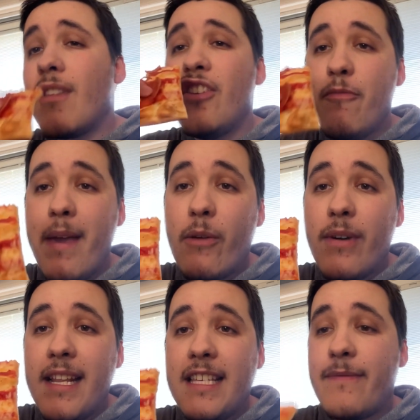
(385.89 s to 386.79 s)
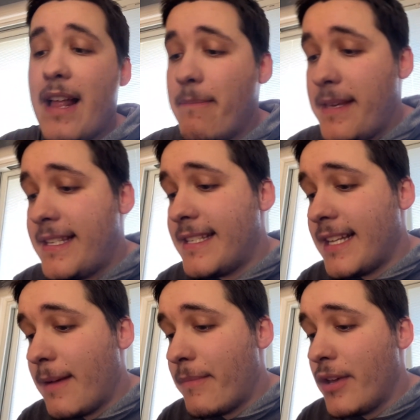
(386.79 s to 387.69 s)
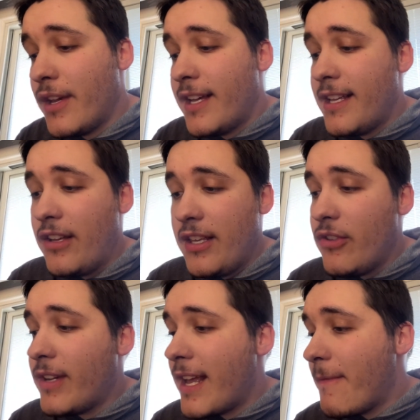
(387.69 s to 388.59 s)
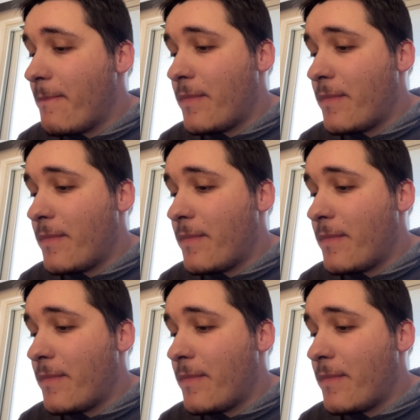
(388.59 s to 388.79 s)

you pick one of these fan pizzas up, you'll get